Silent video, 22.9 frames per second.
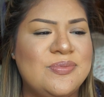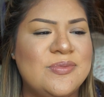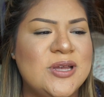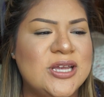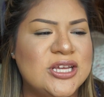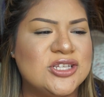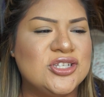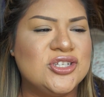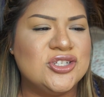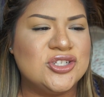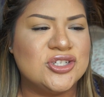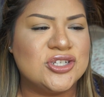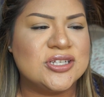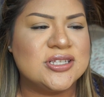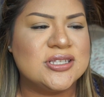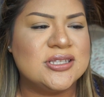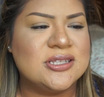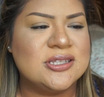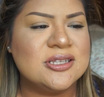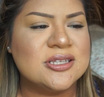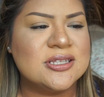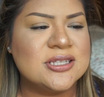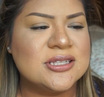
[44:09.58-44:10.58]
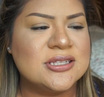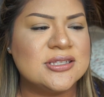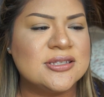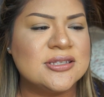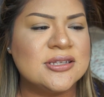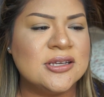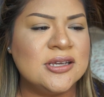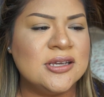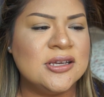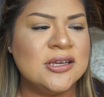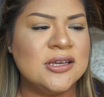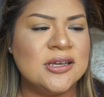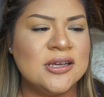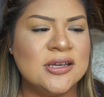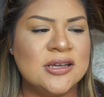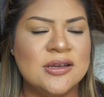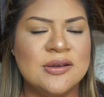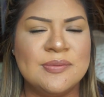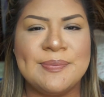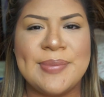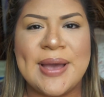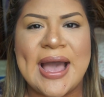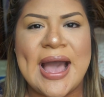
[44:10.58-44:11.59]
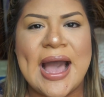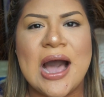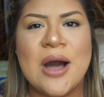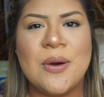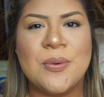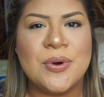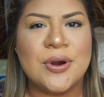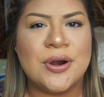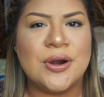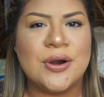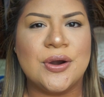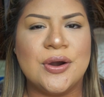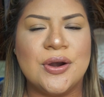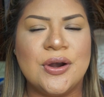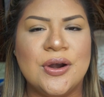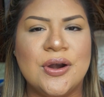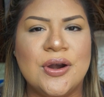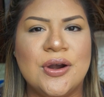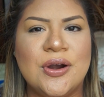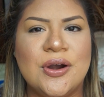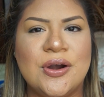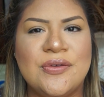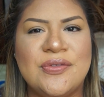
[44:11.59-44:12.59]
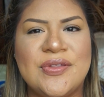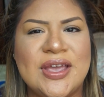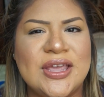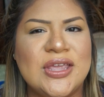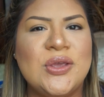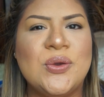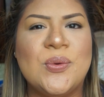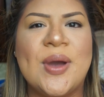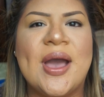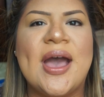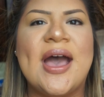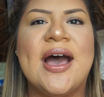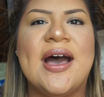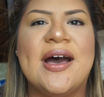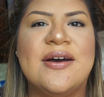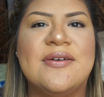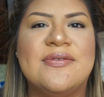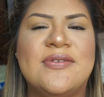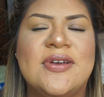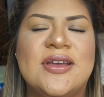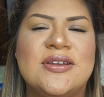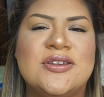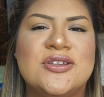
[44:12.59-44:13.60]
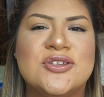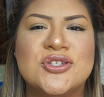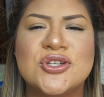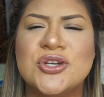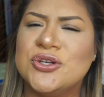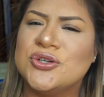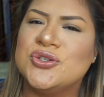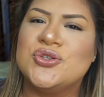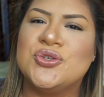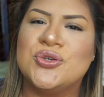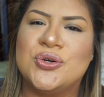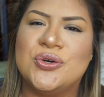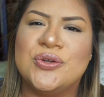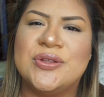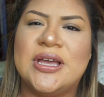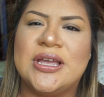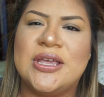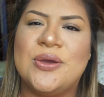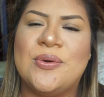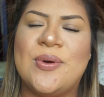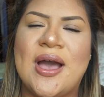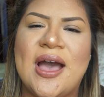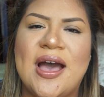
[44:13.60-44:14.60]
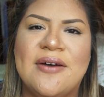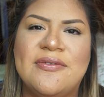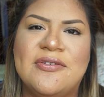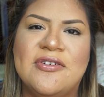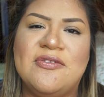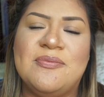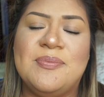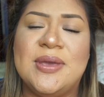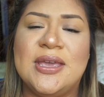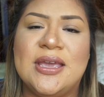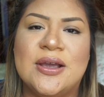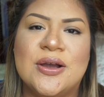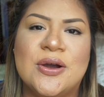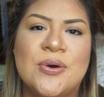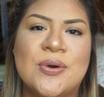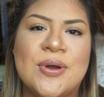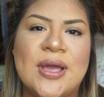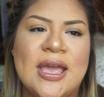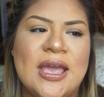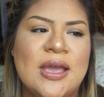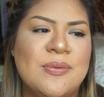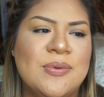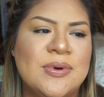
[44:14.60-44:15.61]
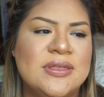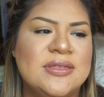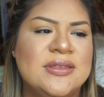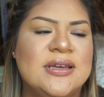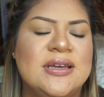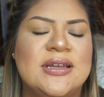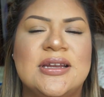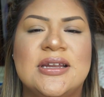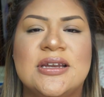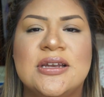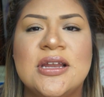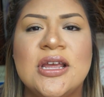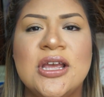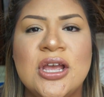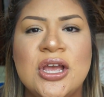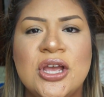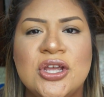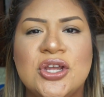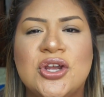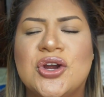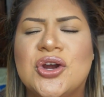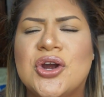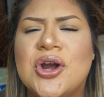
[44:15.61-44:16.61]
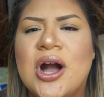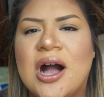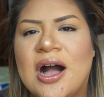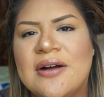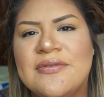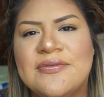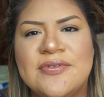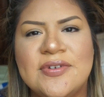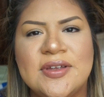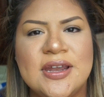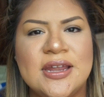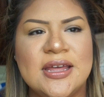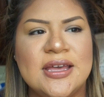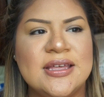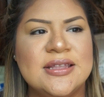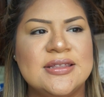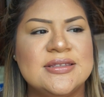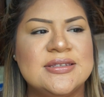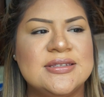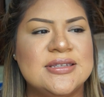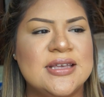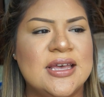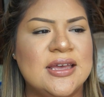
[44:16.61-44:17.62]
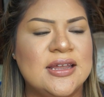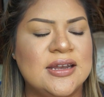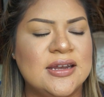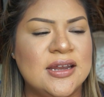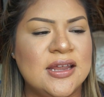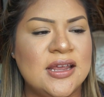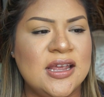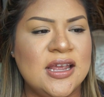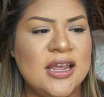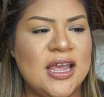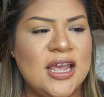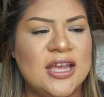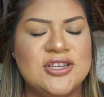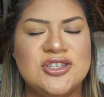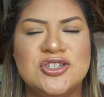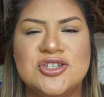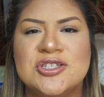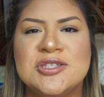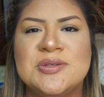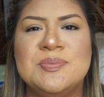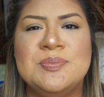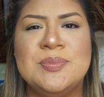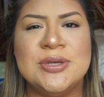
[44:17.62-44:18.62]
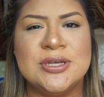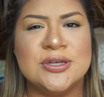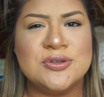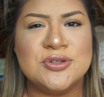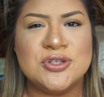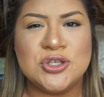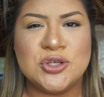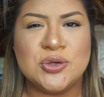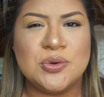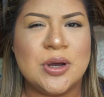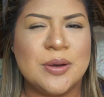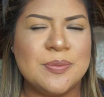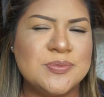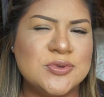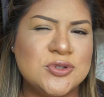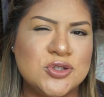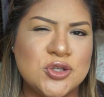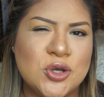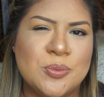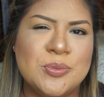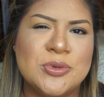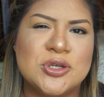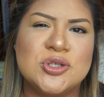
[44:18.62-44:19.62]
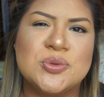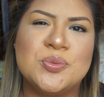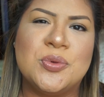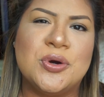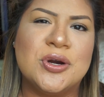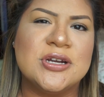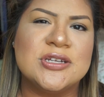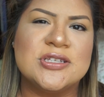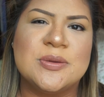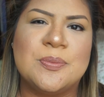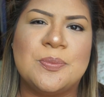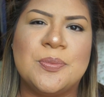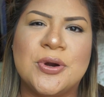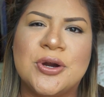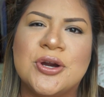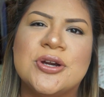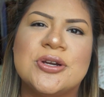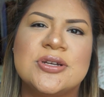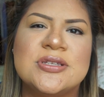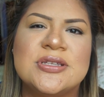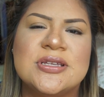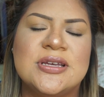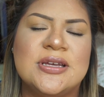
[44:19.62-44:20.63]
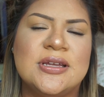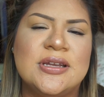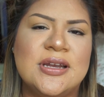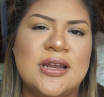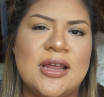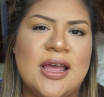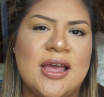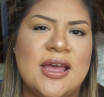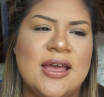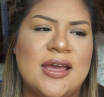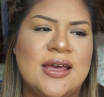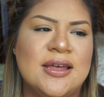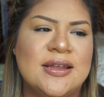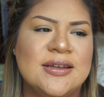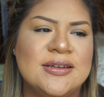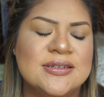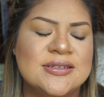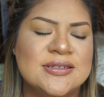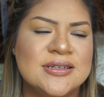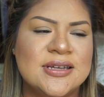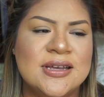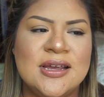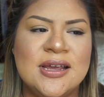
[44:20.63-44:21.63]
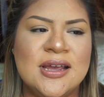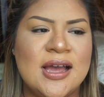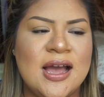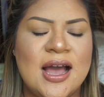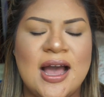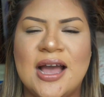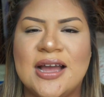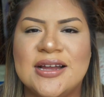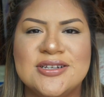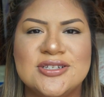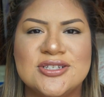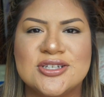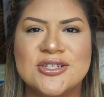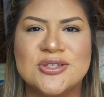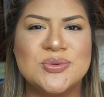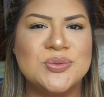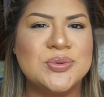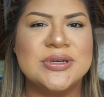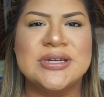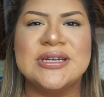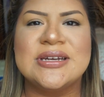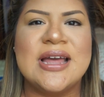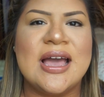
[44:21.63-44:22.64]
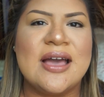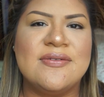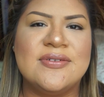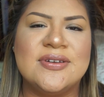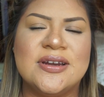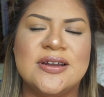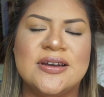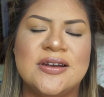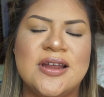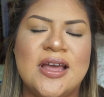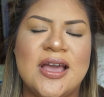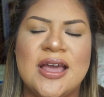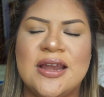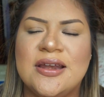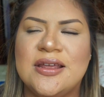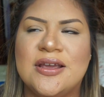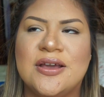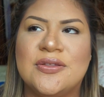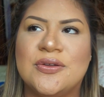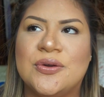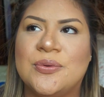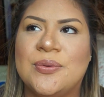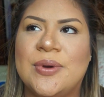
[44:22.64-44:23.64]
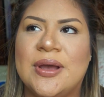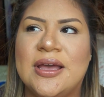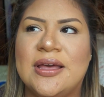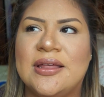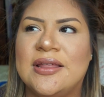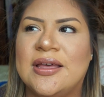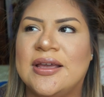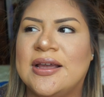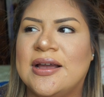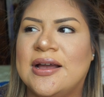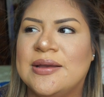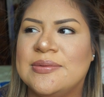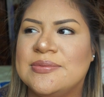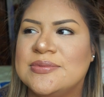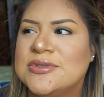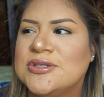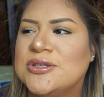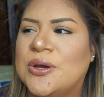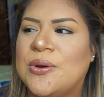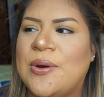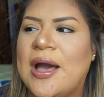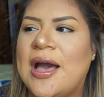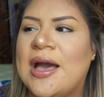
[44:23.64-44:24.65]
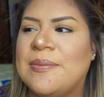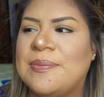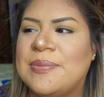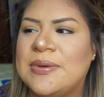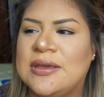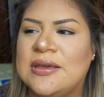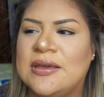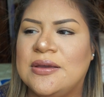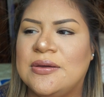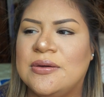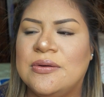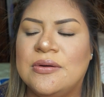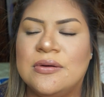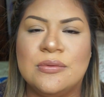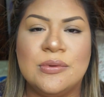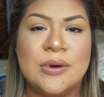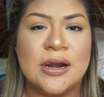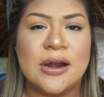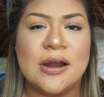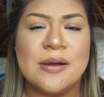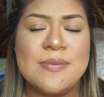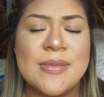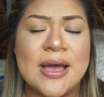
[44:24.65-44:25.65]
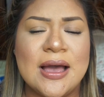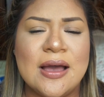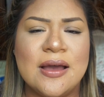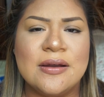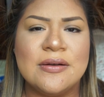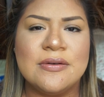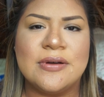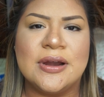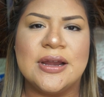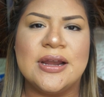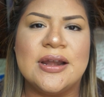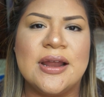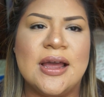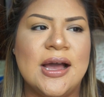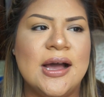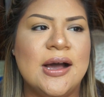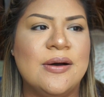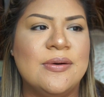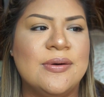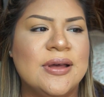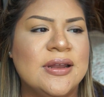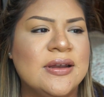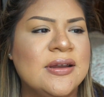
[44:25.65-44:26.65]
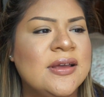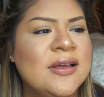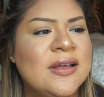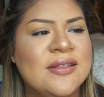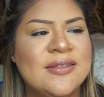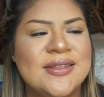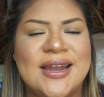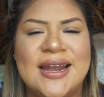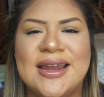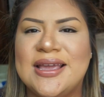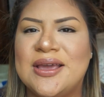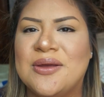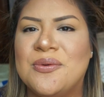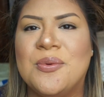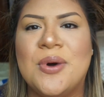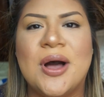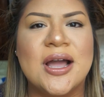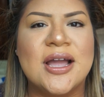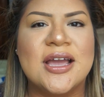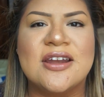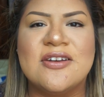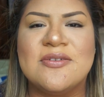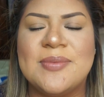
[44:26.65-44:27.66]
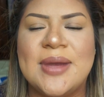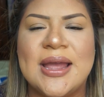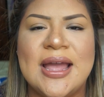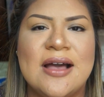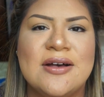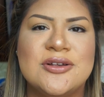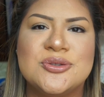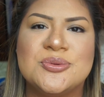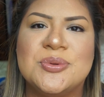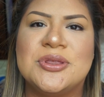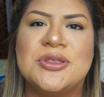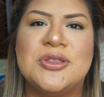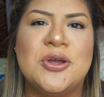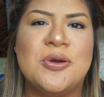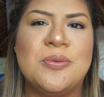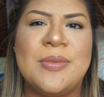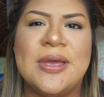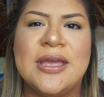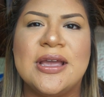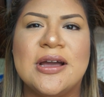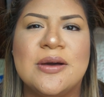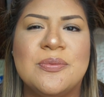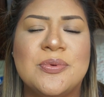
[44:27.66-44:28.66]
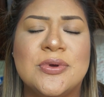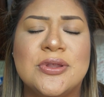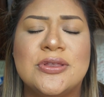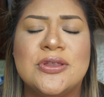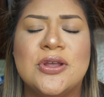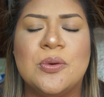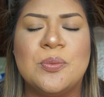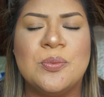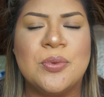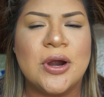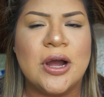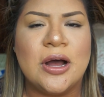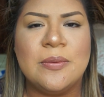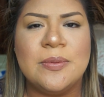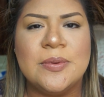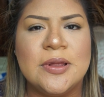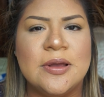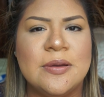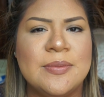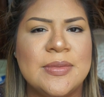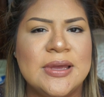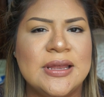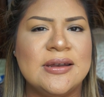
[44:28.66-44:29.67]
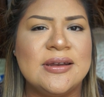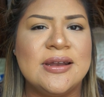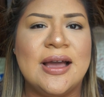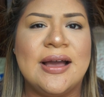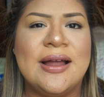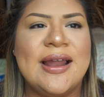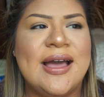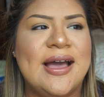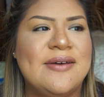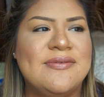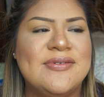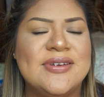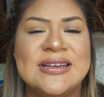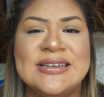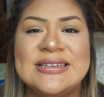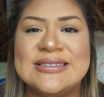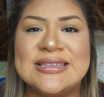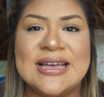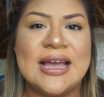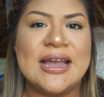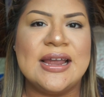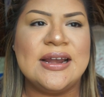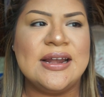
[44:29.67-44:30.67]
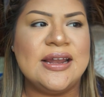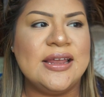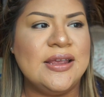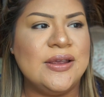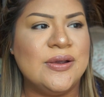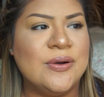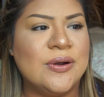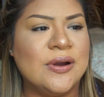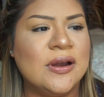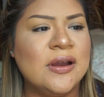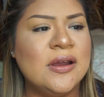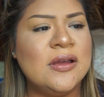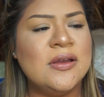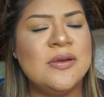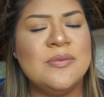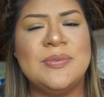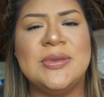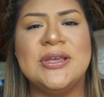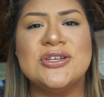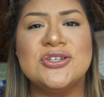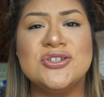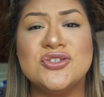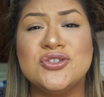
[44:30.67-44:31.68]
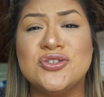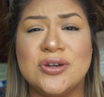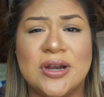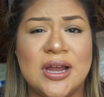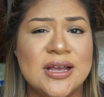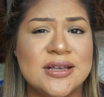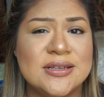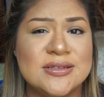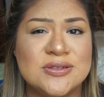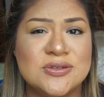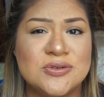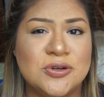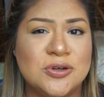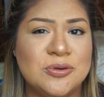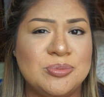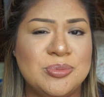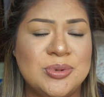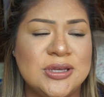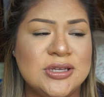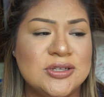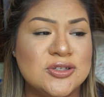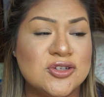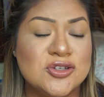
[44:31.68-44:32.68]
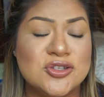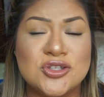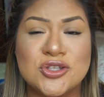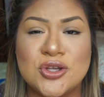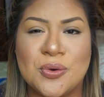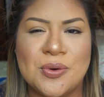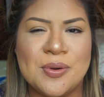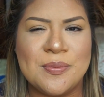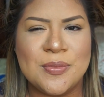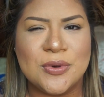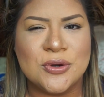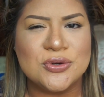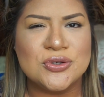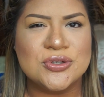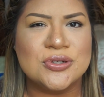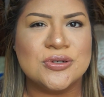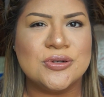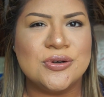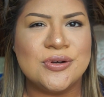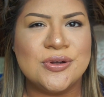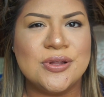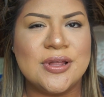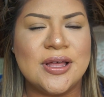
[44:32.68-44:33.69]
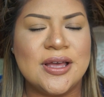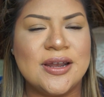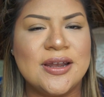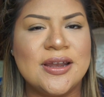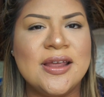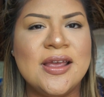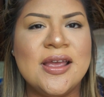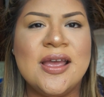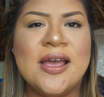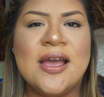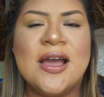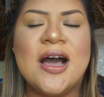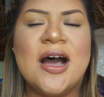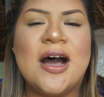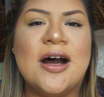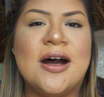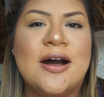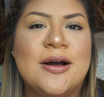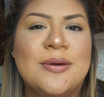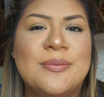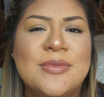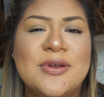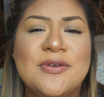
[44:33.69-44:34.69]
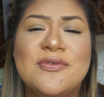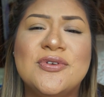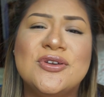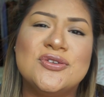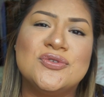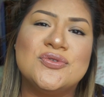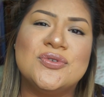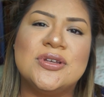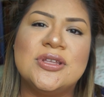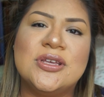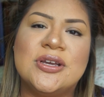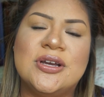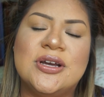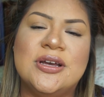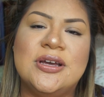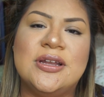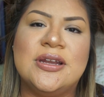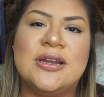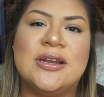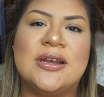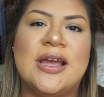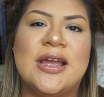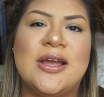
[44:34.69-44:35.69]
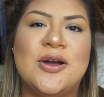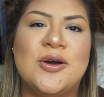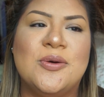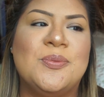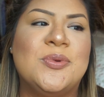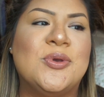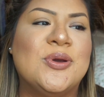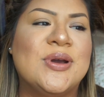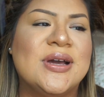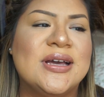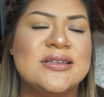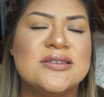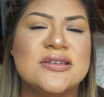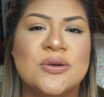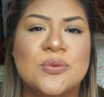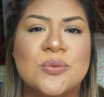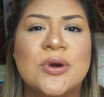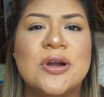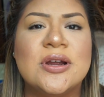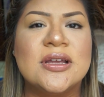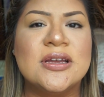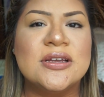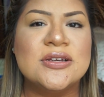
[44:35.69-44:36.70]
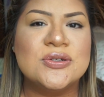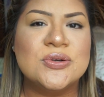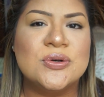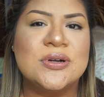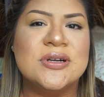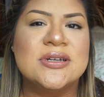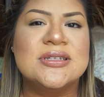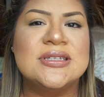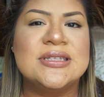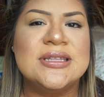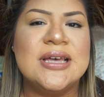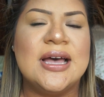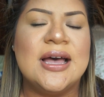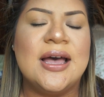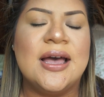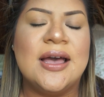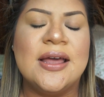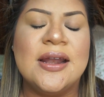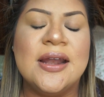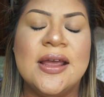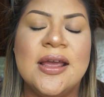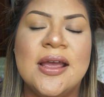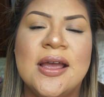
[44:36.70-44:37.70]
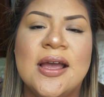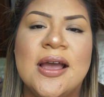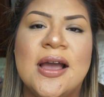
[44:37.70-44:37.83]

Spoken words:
It's just this power that you have, and this control that you have of being okay with it, and your confidence, and it just builds you up so much more as a person, and I just wouldn't have it any other way. Like, I'm so happy where I'm at right now, and that I can walk out of my house with no makeup with no problem, and not have anxiety or be stressed or be just so emotional. And It feels really good, and I hope you guys are working towards that.